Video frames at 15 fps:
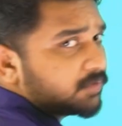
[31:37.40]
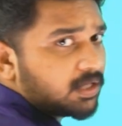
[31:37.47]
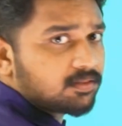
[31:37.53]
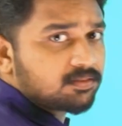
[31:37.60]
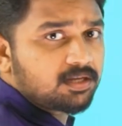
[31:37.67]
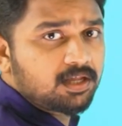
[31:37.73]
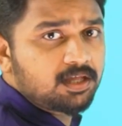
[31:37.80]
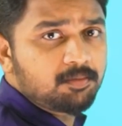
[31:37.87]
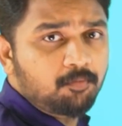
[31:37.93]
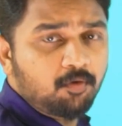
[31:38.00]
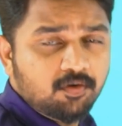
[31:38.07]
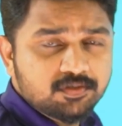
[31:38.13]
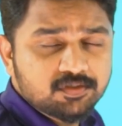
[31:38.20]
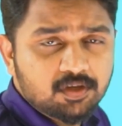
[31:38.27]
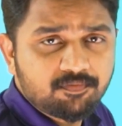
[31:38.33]
3
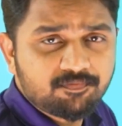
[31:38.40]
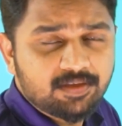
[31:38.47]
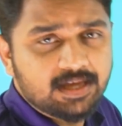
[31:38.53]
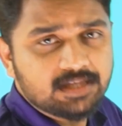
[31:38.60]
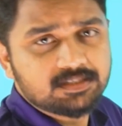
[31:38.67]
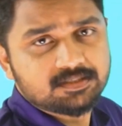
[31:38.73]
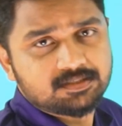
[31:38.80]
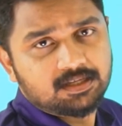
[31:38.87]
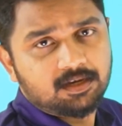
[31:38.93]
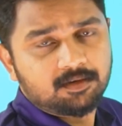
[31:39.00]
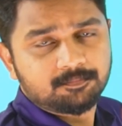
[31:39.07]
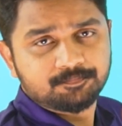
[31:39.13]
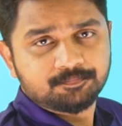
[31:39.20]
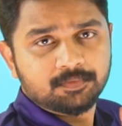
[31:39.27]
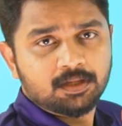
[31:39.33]
moles of AgCl.
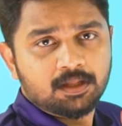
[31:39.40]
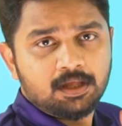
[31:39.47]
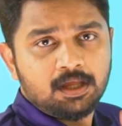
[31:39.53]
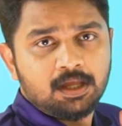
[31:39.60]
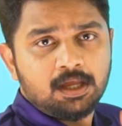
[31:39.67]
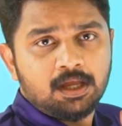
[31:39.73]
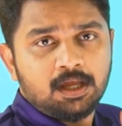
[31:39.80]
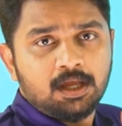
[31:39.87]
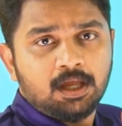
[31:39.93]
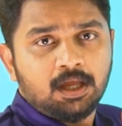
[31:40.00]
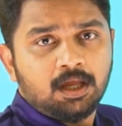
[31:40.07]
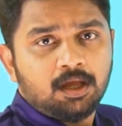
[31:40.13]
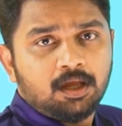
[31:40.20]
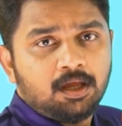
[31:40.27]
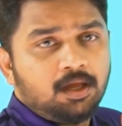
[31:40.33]

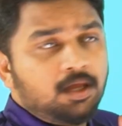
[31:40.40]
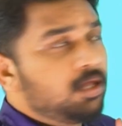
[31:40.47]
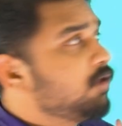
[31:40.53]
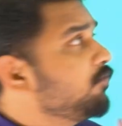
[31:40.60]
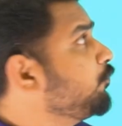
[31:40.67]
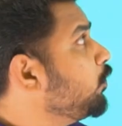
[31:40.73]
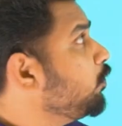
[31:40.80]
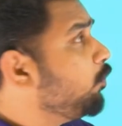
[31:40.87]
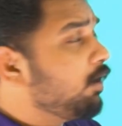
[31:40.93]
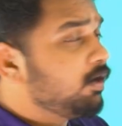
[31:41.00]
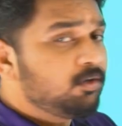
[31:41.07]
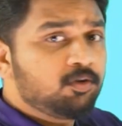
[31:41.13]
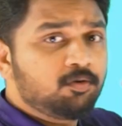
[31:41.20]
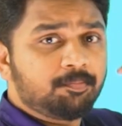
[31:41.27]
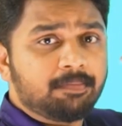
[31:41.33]
If you want
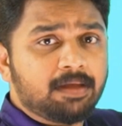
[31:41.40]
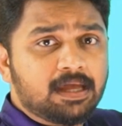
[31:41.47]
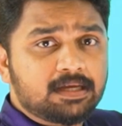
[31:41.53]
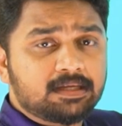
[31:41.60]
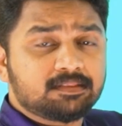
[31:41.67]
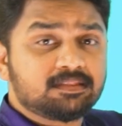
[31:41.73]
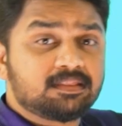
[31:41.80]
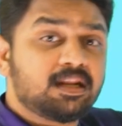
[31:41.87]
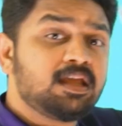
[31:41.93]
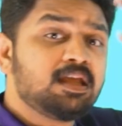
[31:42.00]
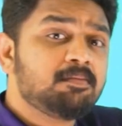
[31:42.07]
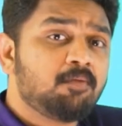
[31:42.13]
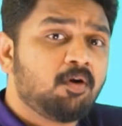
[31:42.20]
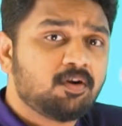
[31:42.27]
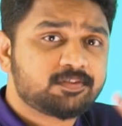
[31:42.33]
to make 3
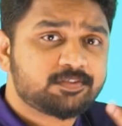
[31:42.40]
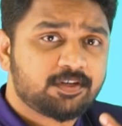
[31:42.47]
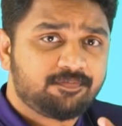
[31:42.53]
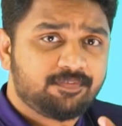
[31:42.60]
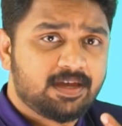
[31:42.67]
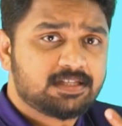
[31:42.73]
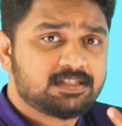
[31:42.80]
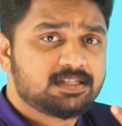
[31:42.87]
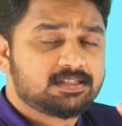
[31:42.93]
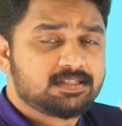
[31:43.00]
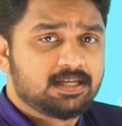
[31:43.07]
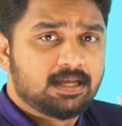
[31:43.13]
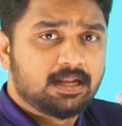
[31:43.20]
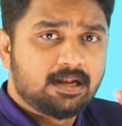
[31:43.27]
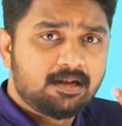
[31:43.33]
moles of
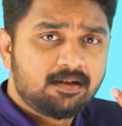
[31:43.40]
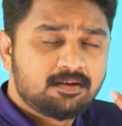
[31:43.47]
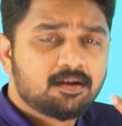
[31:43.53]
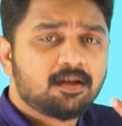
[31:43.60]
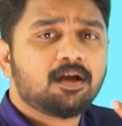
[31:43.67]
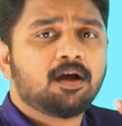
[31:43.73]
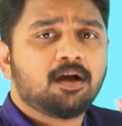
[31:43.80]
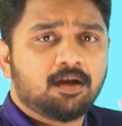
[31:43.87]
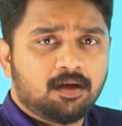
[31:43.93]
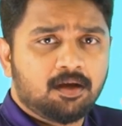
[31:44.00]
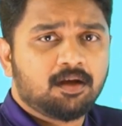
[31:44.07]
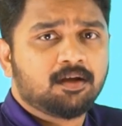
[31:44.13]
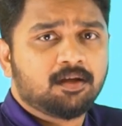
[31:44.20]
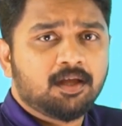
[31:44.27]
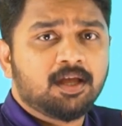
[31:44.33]
AgCl,
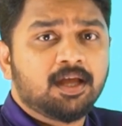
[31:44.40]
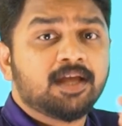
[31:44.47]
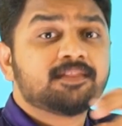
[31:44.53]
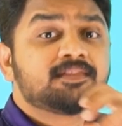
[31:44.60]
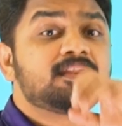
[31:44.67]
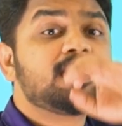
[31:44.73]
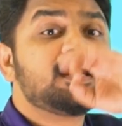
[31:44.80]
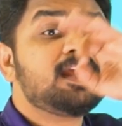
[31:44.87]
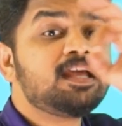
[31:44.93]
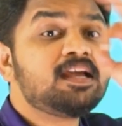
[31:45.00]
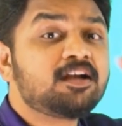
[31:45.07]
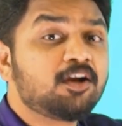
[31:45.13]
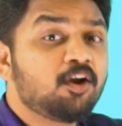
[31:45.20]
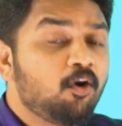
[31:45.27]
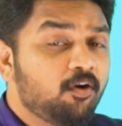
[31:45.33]
3
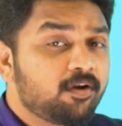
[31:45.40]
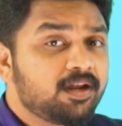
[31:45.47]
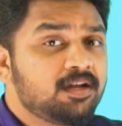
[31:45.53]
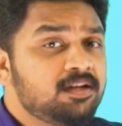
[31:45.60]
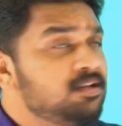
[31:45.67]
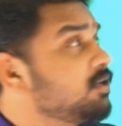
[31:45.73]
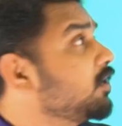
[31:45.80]
chlorine